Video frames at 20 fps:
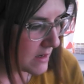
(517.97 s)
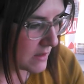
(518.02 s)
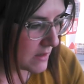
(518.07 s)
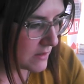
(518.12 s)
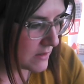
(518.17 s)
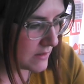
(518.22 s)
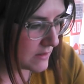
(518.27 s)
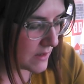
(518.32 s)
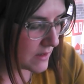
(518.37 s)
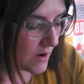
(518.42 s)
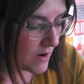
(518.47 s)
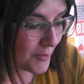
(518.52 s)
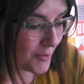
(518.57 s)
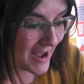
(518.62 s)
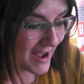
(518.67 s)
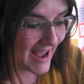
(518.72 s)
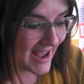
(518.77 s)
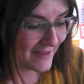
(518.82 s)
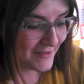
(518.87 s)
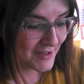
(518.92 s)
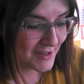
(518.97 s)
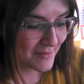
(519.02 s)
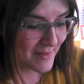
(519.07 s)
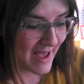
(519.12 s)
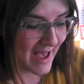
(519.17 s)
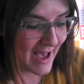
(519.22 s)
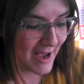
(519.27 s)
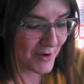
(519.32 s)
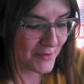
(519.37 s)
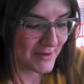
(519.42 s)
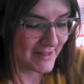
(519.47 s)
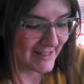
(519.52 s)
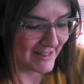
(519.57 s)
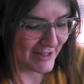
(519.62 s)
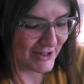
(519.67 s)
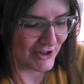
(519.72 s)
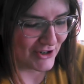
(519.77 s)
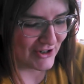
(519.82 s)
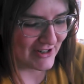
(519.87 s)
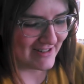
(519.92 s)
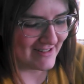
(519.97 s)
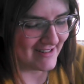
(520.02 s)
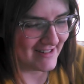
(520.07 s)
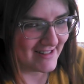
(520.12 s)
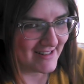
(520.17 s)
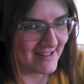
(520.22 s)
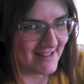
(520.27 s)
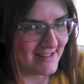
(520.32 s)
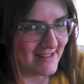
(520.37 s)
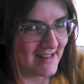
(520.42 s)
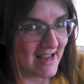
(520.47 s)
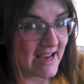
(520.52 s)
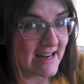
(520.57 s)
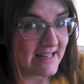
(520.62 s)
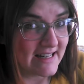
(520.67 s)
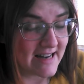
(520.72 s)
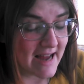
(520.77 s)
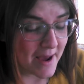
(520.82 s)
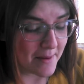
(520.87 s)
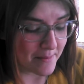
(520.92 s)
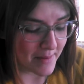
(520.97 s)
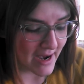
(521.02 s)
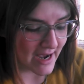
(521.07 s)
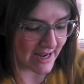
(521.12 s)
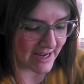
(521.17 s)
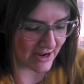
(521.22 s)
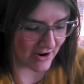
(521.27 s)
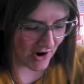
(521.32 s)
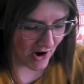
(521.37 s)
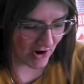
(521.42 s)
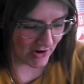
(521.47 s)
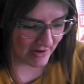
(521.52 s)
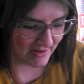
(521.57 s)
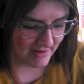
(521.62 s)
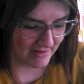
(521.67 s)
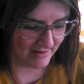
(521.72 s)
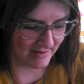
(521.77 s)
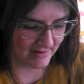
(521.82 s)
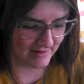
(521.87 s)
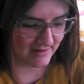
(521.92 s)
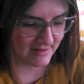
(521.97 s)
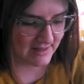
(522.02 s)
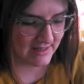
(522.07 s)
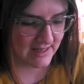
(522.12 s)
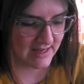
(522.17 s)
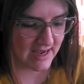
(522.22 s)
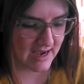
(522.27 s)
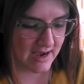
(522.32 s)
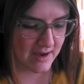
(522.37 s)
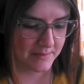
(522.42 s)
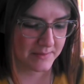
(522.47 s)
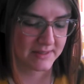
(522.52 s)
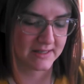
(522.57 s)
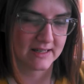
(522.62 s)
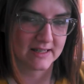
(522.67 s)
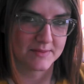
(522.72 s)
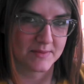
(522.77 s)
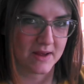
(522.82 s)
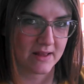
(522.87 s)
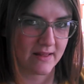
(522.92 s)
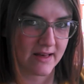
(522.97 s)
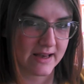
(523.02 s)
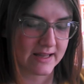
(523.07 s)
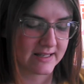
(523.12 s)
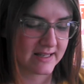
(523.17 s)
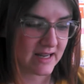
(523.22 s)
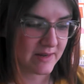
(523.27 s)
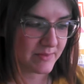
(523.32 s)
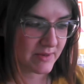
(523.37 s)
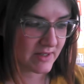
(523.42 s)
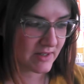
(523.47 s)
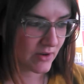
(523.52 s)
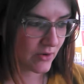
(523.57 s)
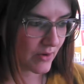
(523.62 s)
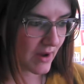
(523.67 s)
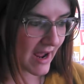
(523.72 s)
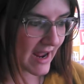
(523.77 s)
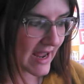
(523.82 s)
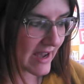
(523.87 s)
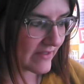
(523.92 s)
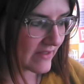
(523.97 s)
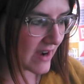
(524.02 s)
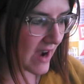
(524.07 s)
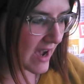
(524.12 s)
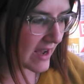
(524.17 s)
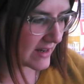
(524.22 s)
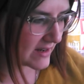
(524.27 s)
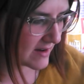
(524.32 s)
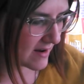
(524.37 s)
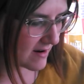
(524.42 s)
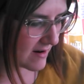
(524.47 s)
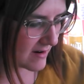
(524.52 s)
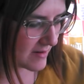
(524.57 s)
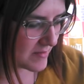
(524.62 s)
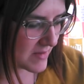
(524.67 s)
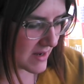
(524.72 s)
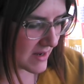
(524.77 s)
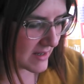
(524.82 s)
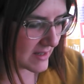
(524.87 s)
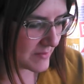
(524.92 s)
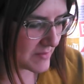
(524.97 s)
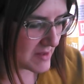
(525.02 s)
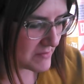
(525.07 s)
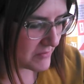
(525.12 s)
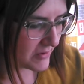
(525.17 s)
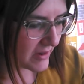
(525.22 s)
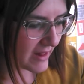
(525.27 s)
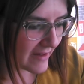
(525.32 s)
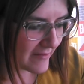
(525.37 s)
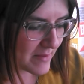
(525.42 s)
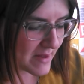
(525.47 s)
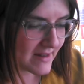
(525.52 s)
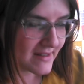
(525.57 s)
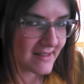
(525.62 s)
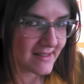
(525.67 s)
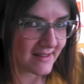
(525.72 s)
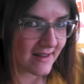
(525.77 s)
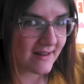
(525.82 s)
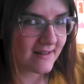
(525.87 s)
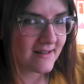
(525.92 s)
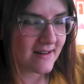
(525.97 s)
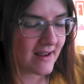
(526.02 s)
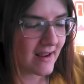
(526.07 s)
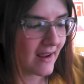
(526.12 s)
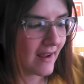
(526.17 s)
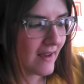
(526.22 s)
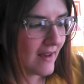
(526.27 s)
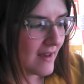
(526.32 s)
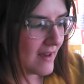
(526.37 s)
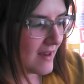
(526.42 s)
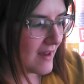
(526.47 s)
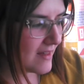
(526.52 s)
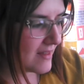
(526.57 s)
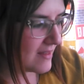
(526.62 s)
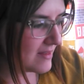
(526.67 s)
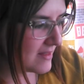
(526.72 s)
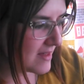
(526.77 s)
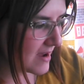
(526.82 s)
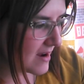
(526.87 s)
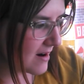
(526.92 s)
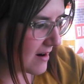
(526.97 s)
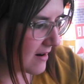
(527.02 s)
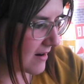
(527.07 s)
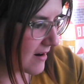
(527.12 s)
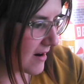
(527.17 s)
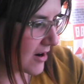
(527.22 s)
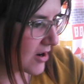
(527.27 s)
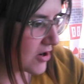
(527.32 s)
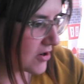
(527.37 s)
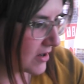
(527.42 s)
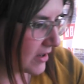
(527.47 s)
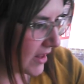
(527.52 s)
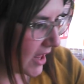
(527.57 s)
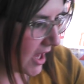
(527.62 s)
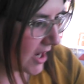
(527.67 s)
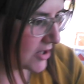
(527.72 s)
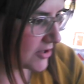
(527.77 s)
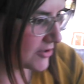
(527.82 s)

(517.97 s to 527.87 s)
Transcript: So I have some acquisitions. I did not buy yarn since my last episode. I have gotten yarn because people have been sending their acrylic